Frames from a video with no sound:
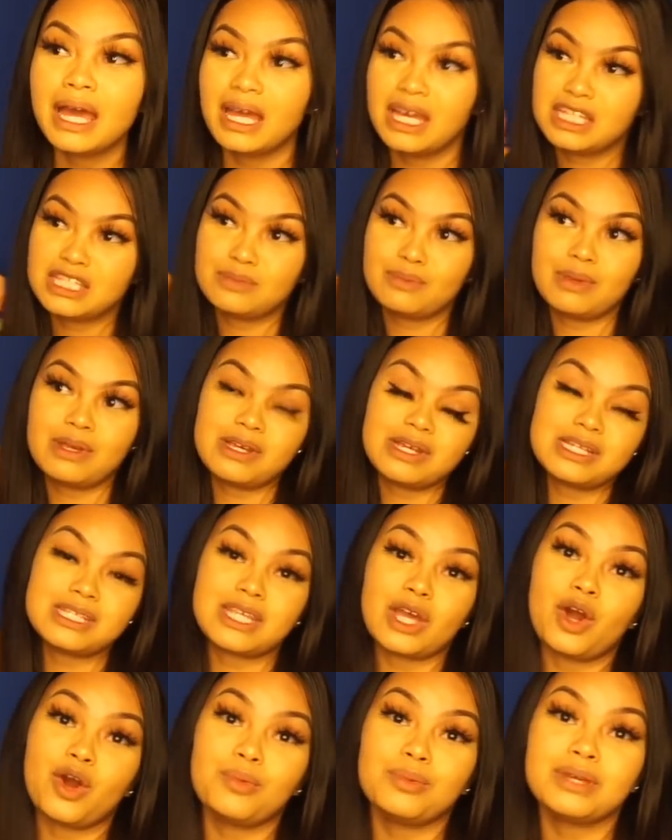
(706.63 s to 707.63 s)
experience.
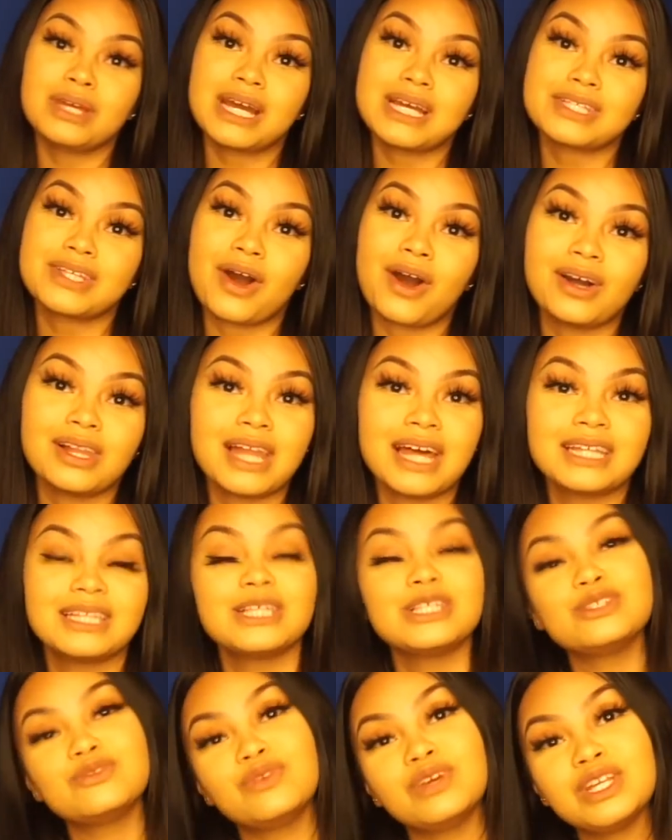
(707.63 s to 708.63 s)
I hope you guys all like
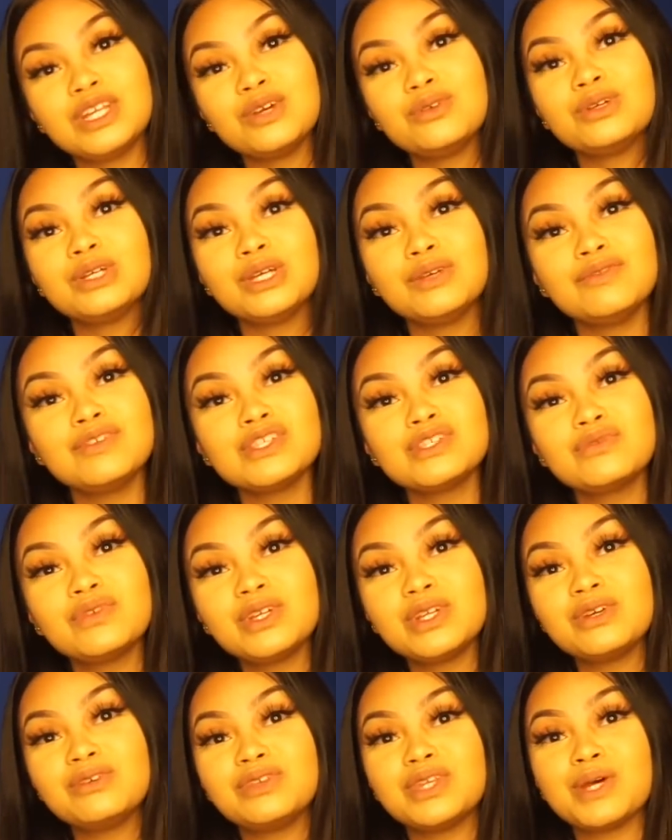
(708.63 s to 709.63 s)
this video. Give this
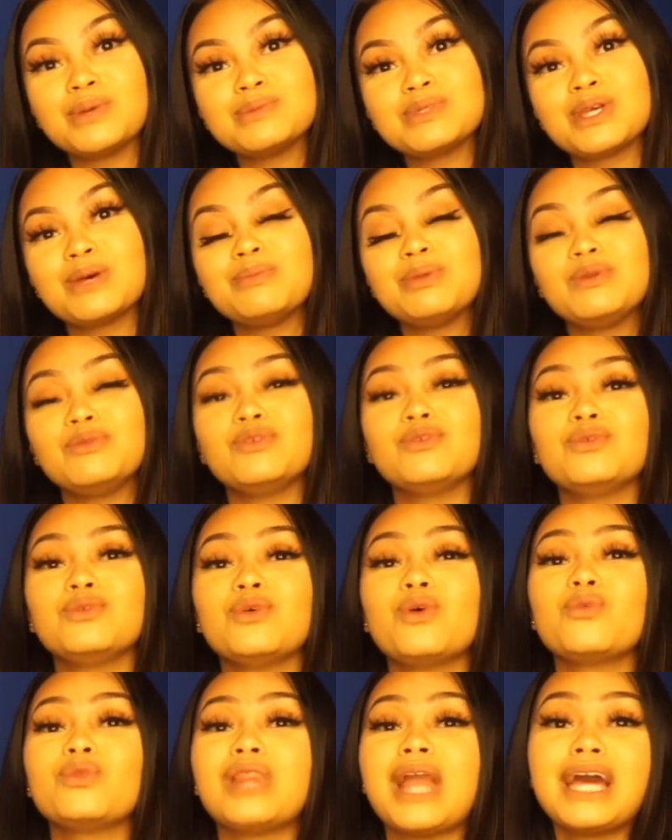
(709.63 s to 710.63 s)
video a thumbs up if you
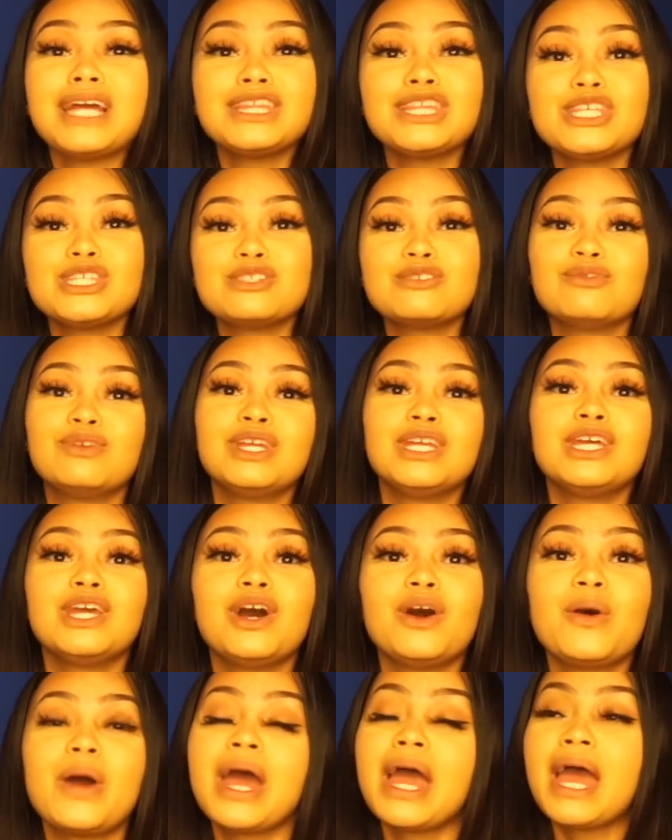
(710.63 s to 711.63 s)
like this
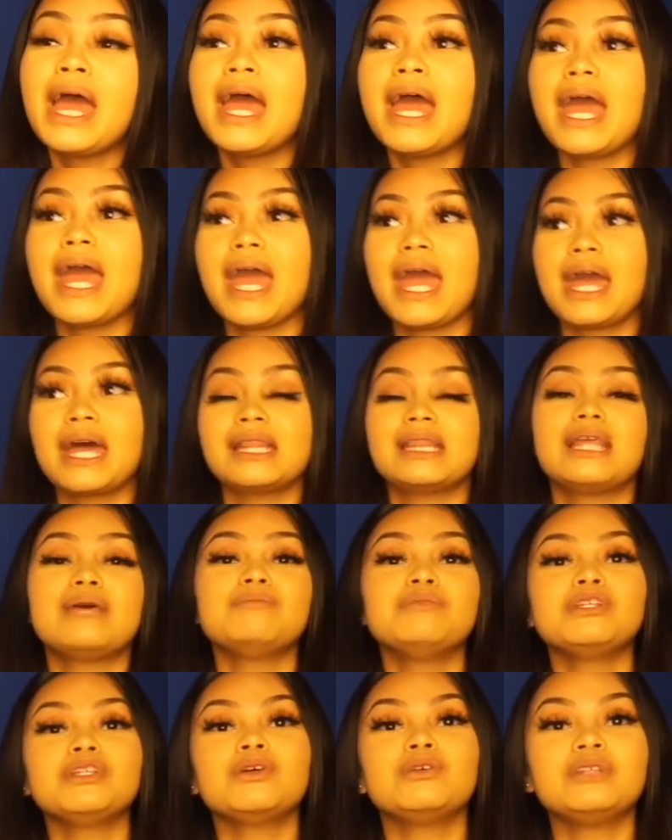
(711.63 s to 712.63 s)
video, and let
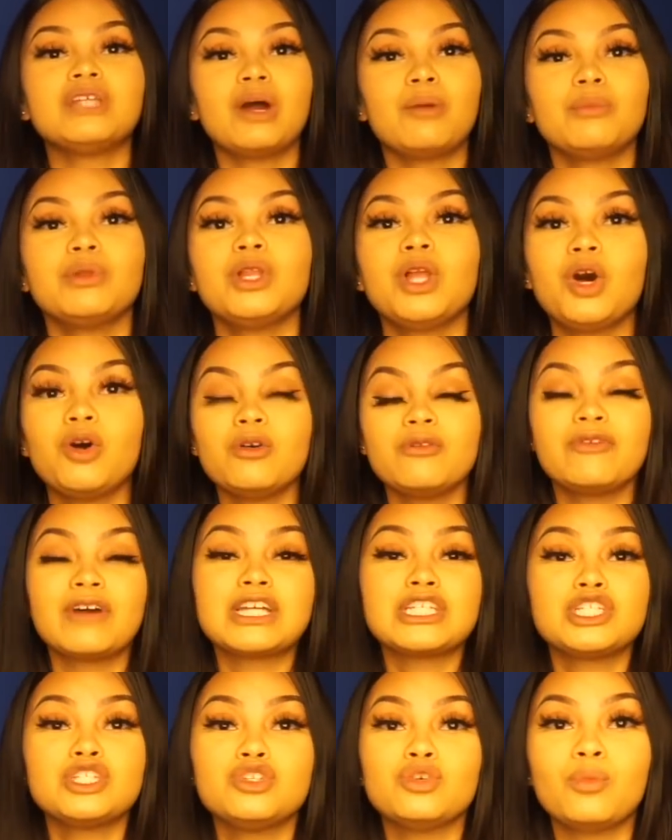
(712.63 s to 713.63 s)
me know down below if I
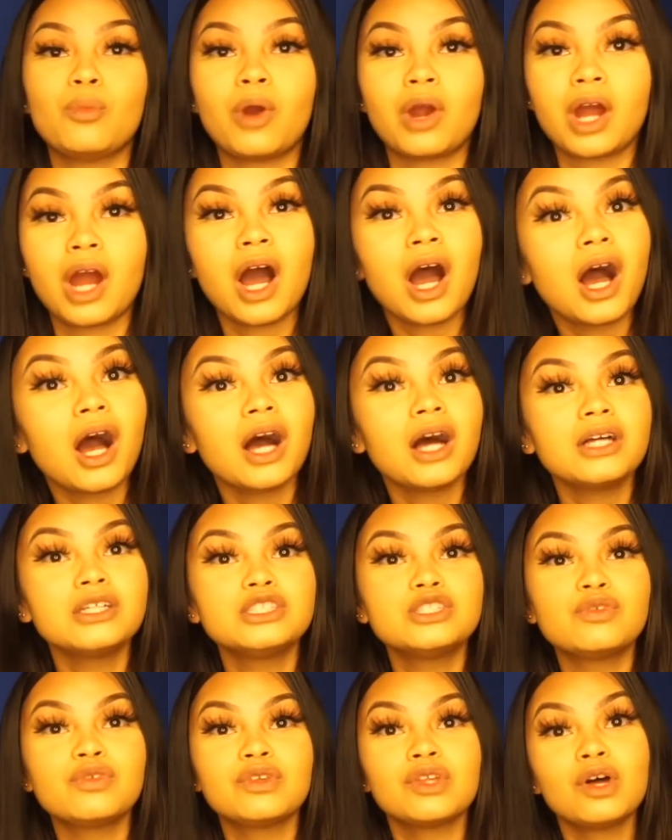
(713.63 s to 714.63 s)
should do more
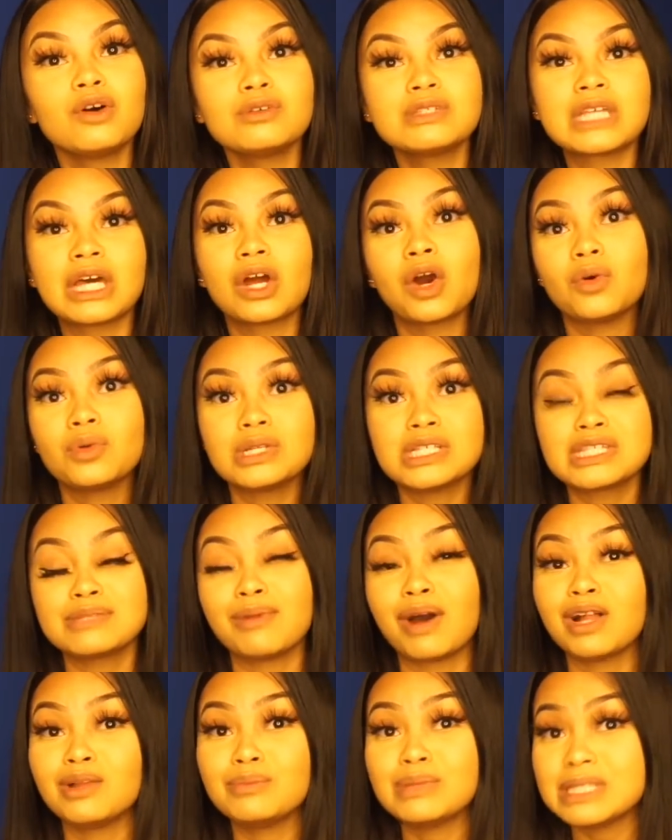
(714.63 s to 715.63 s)
hauls. For those that own a
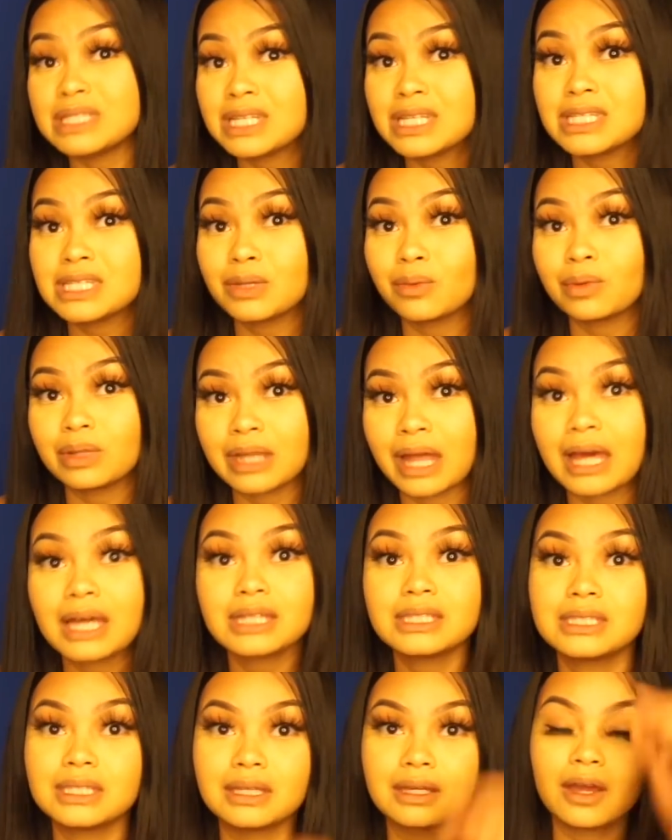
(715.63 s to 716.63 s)
small business and would
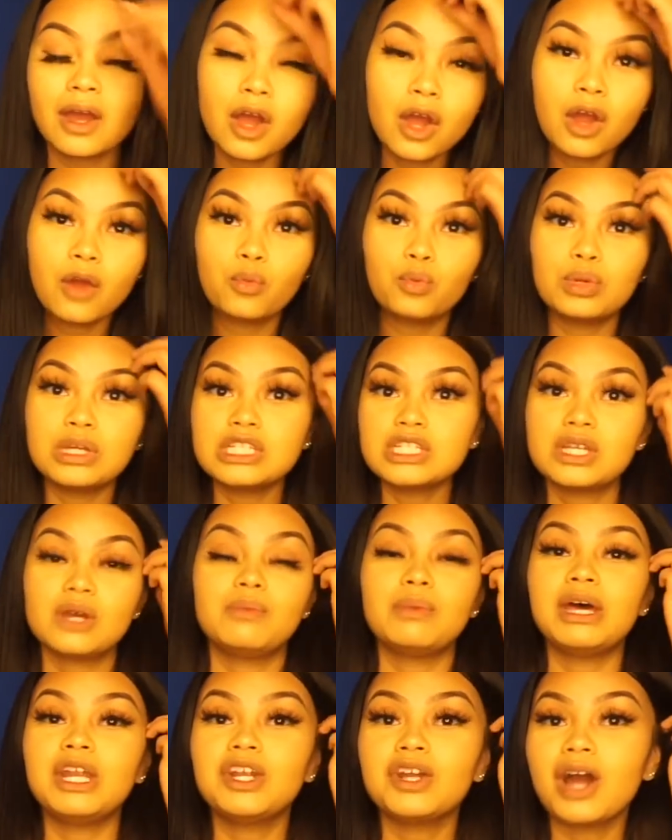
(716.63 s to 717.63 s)
like to reach a
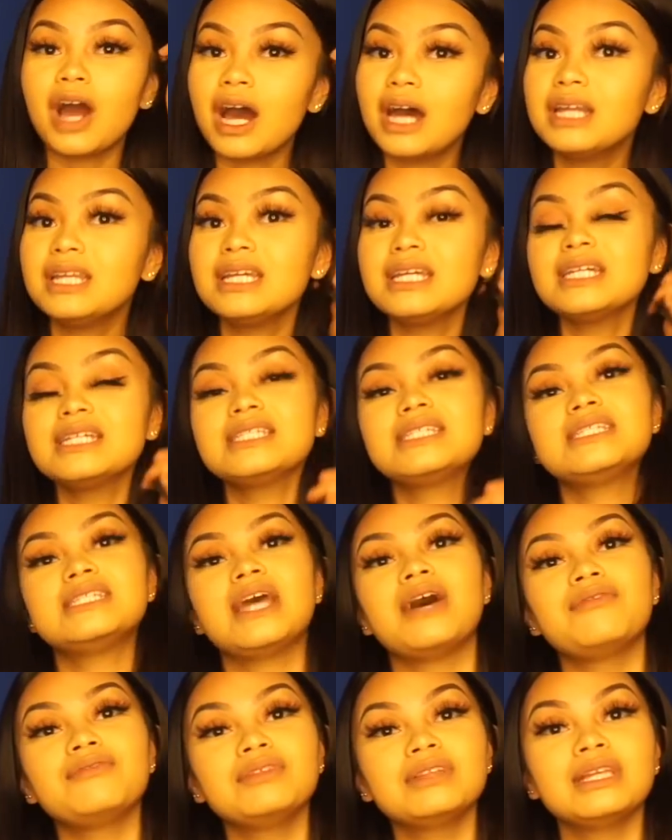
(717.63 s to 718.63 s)
better audience,
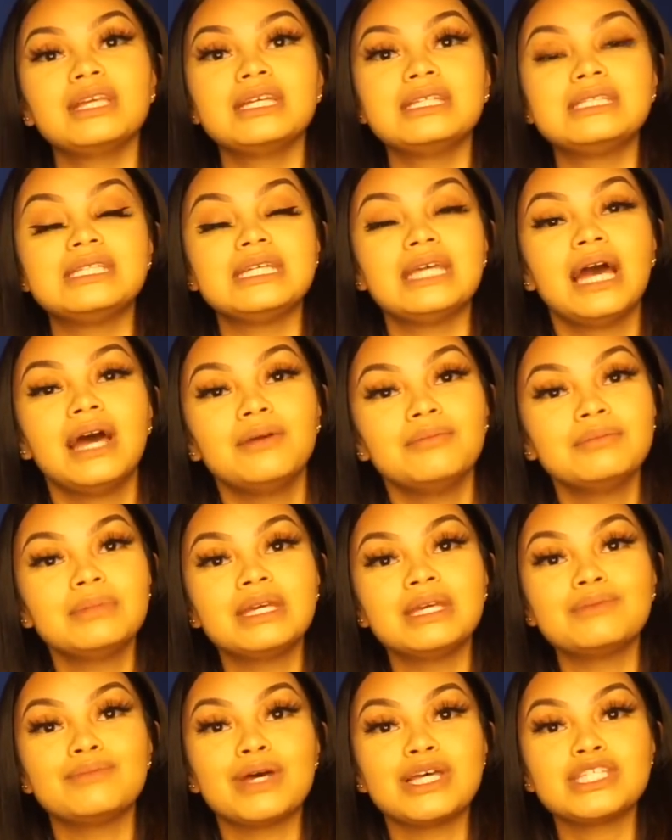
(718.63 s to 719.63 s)
definitely DM
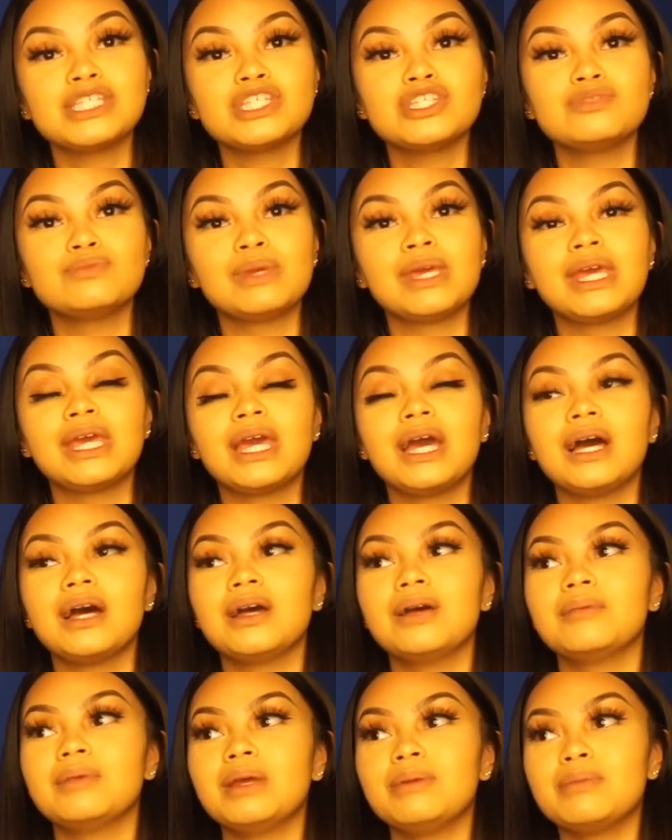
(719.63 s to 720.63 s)
me, message me,
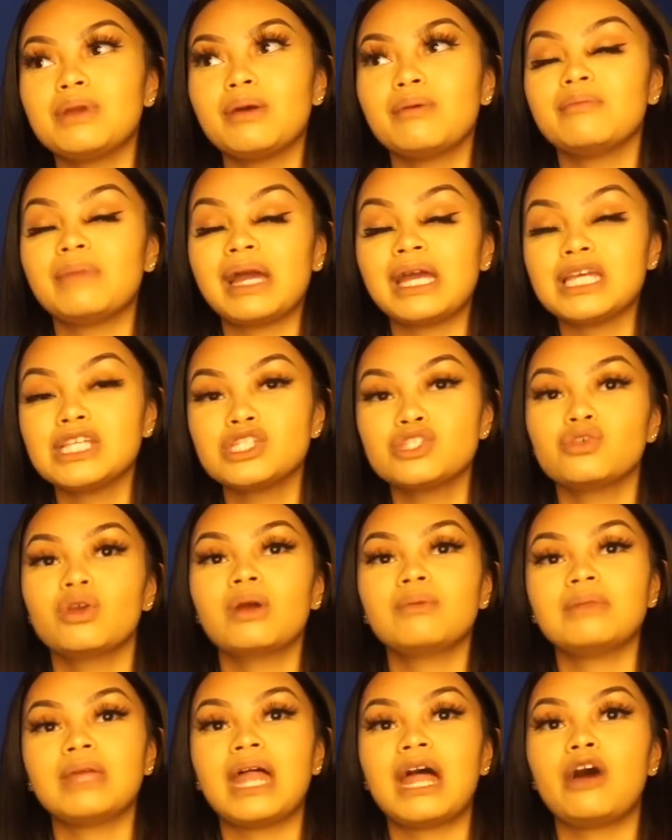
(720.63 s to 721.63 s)
hit me on my
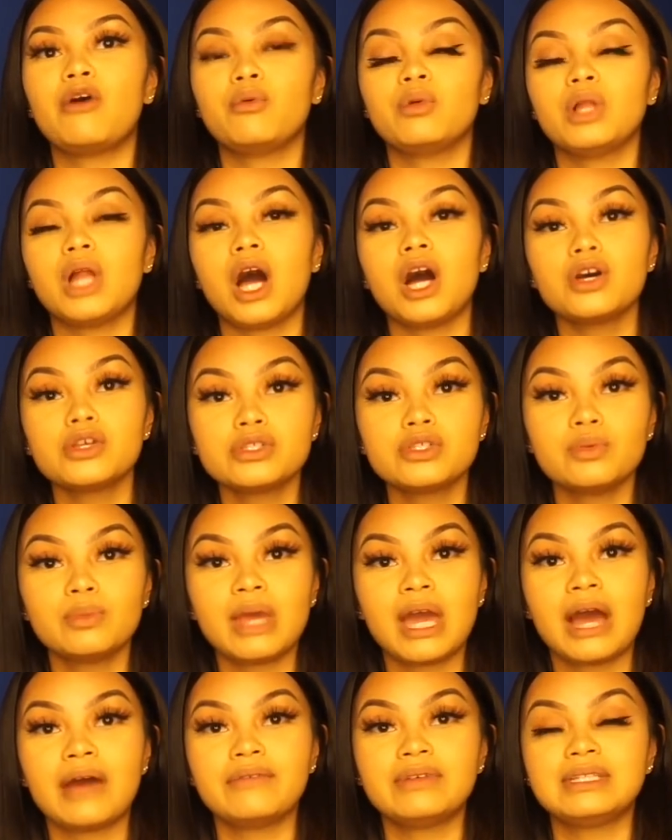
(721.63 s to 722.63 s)
Instagram that I will also be
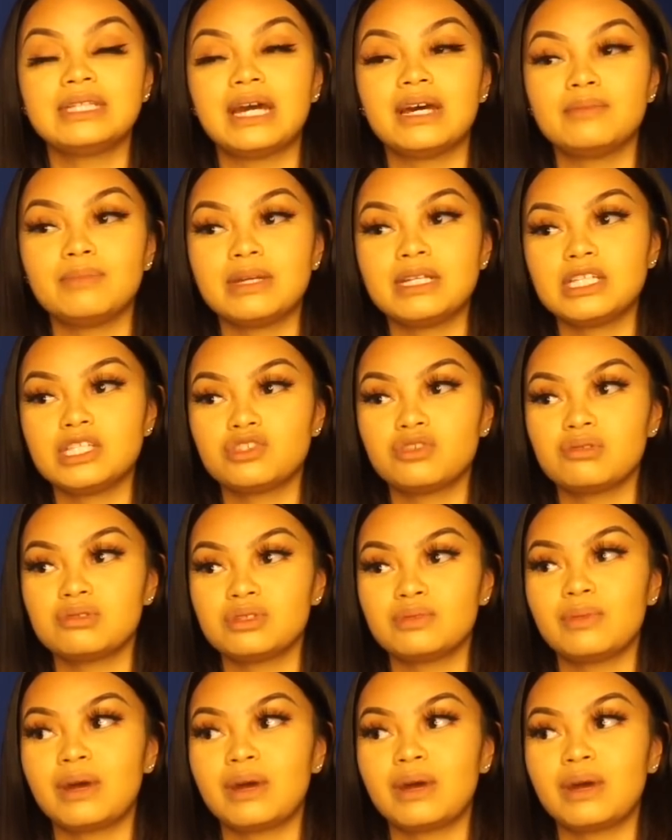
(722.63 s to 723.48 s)
having down in my description